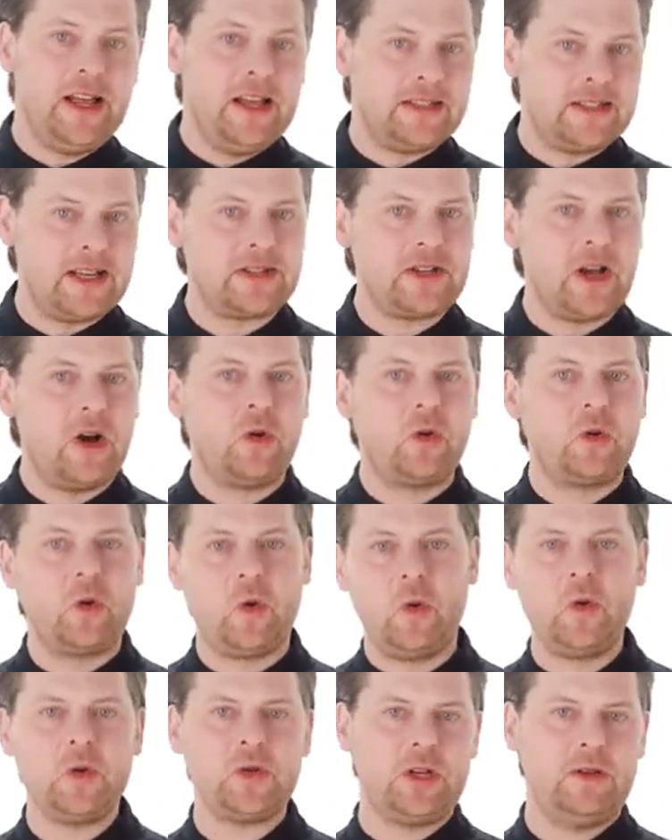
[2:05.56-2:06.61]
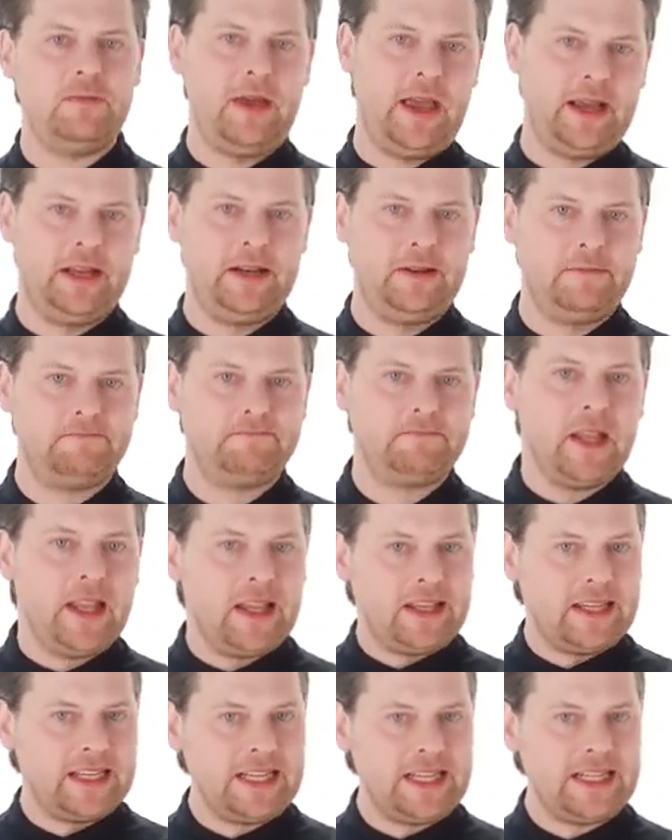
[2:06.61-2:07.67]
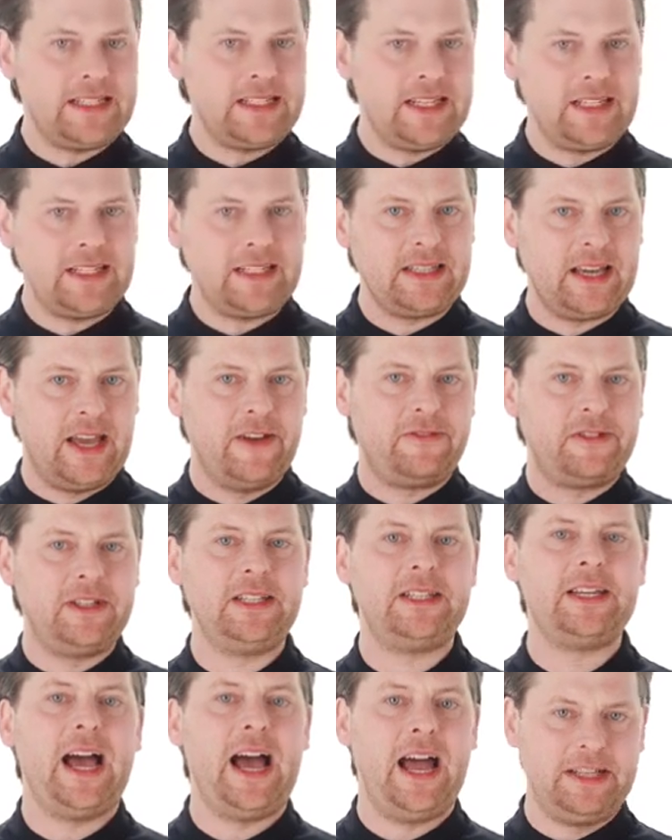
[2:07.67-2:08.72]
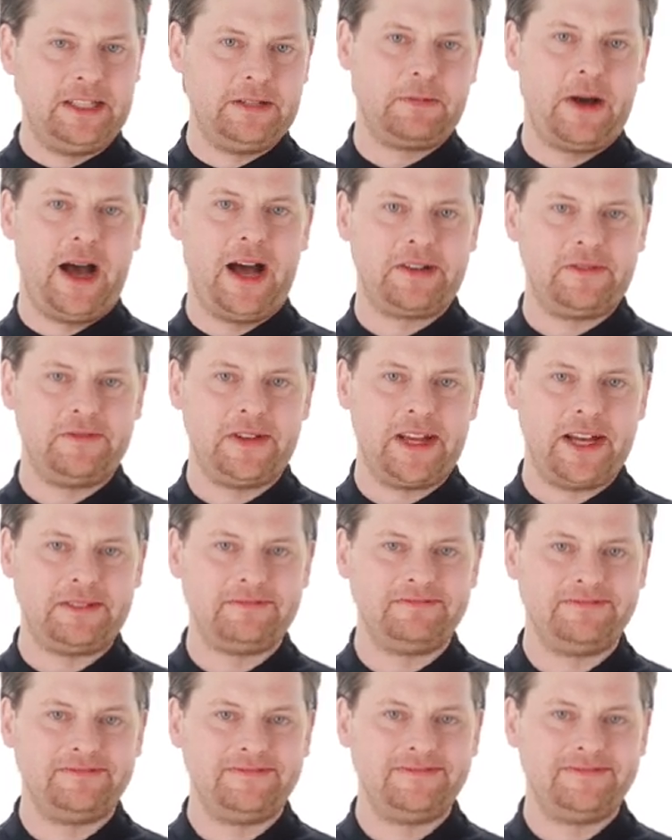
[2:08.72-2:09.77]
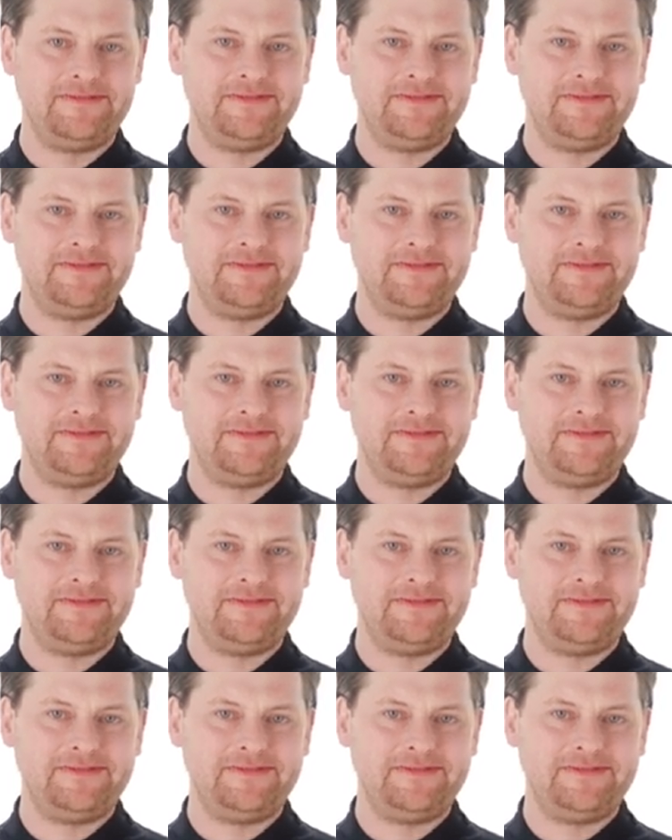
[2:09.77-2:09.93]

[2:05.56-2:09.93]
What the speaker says: even large quantities of food will always get a good strong sear.